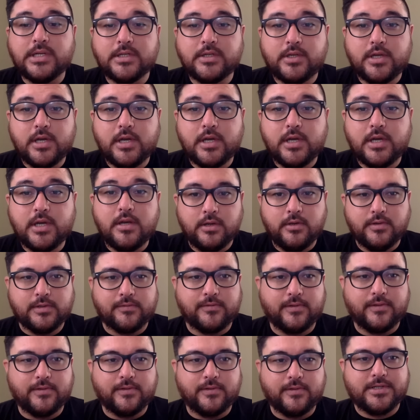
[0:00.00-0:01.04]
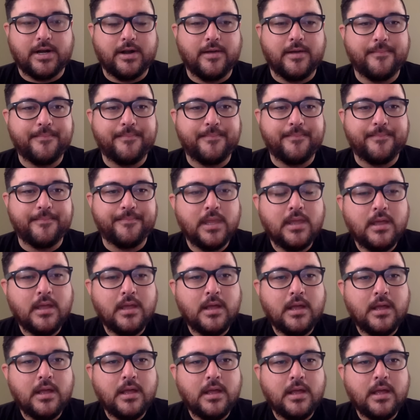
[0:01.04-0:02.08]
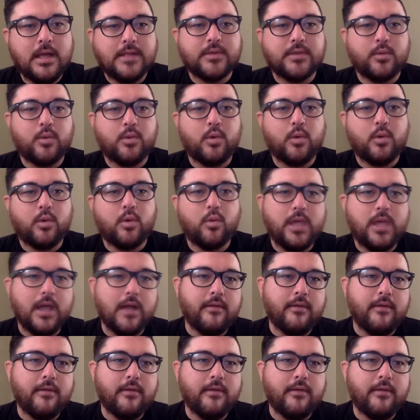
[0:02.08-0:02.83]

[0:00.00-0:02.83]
which is good news for a startup. And so what